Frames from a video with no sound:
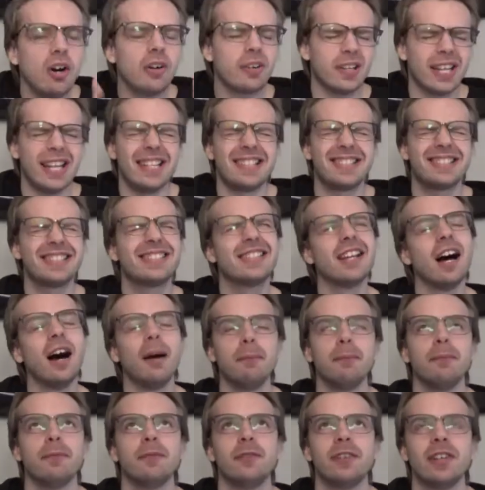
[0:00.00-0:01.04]
okay,
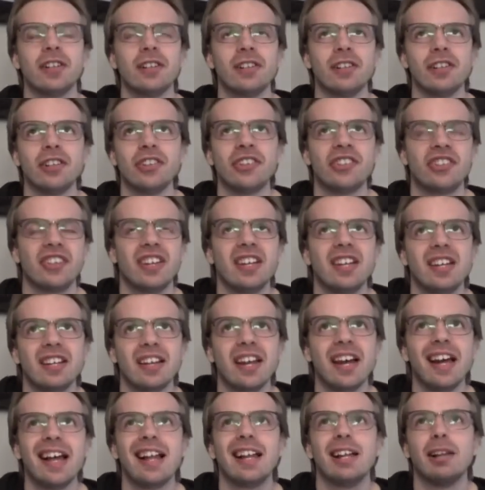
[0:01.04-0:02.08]
some villains in
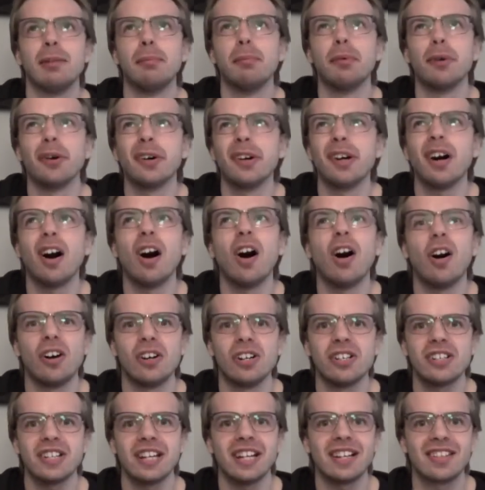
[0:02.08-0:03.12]
Hellboy
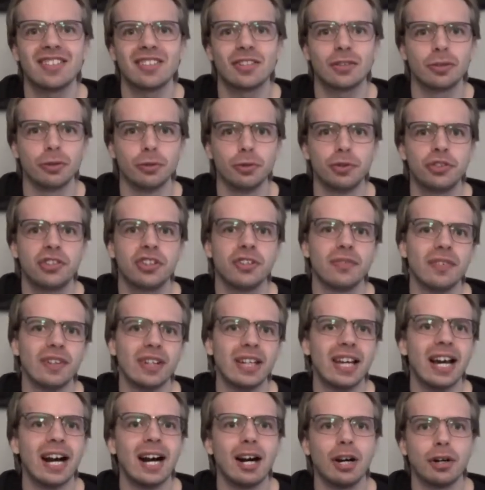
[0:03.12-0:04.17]
aren't
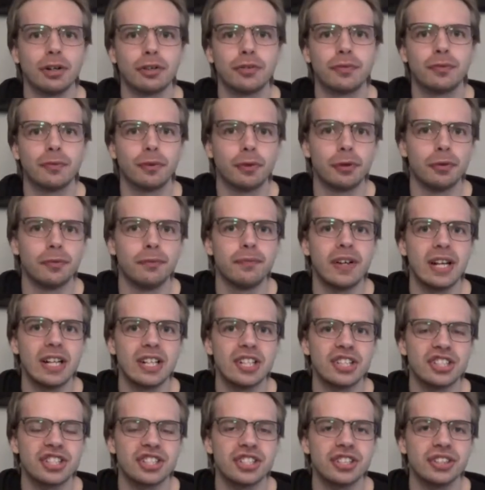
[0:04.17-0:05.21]
exclusively out for
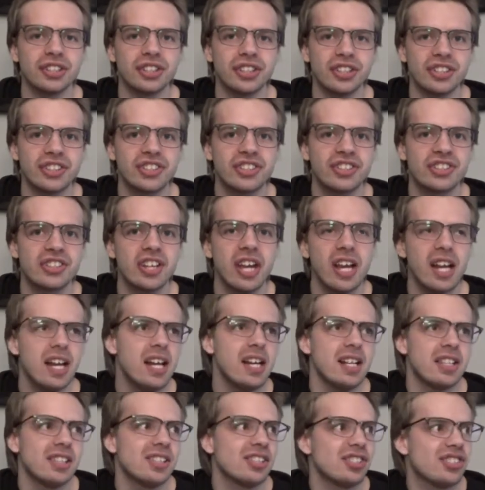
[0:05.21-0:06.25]
vengeance.
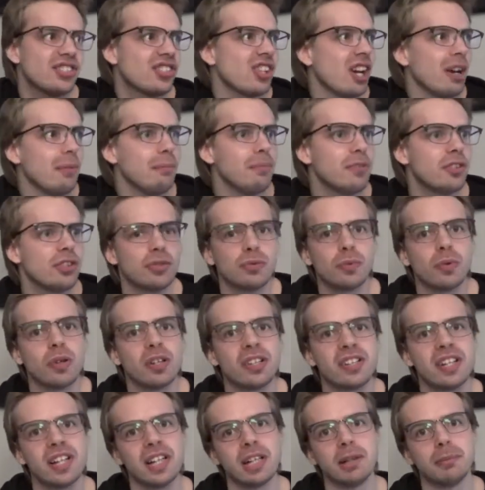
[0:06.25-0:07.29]
Some just
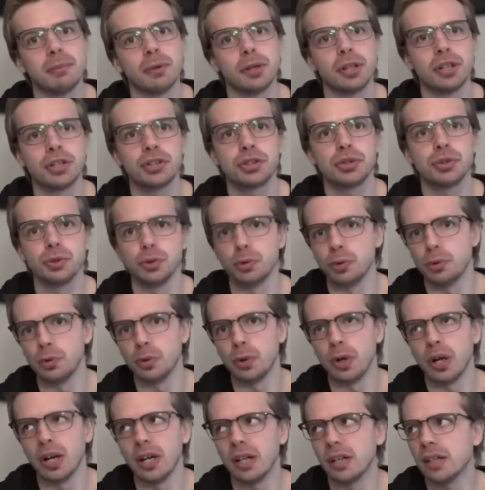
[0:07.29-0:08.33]
want Hellboy
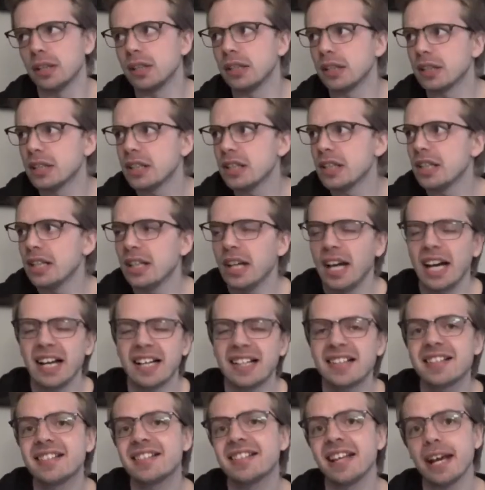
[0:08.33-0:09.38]
to
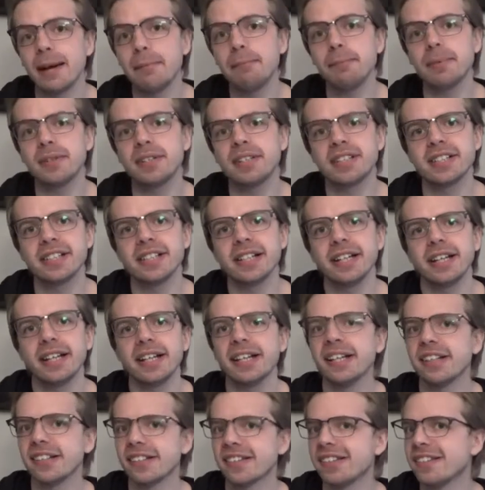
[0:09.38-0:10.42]
accept
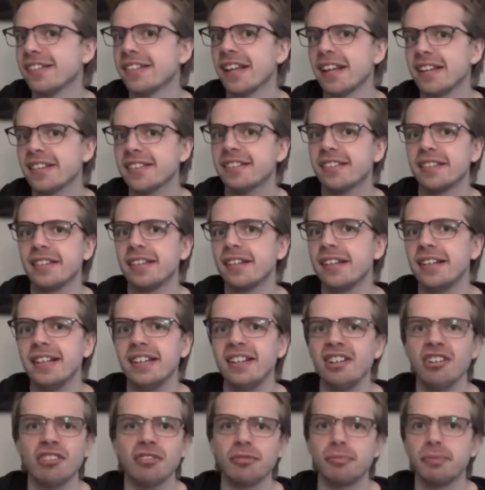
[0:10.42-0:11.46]
his
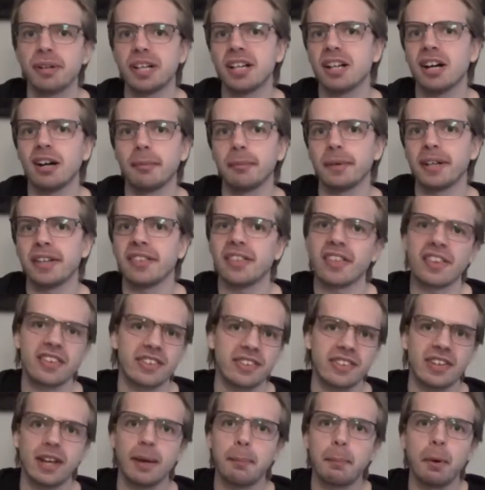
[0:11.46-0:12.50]
destiny of becoming
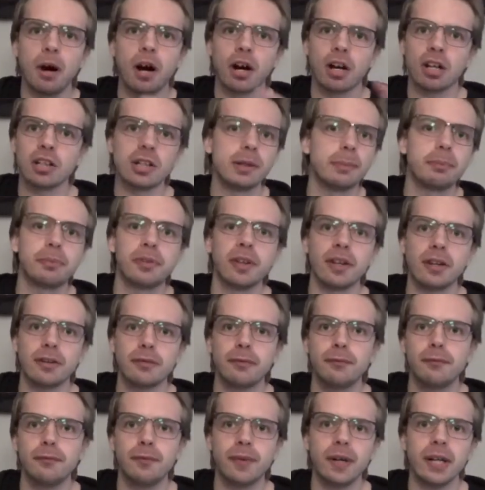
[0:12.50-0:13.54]
this apocalyptic
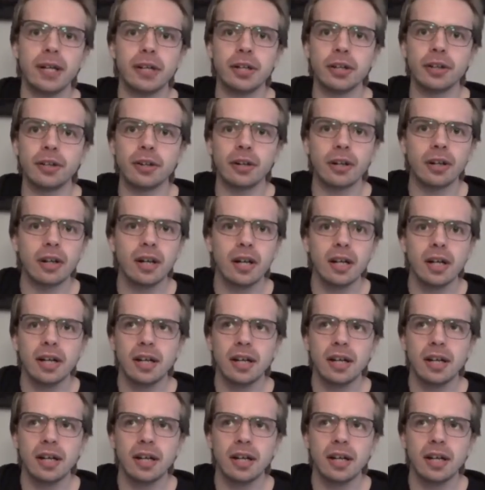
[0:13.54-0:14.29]
figure.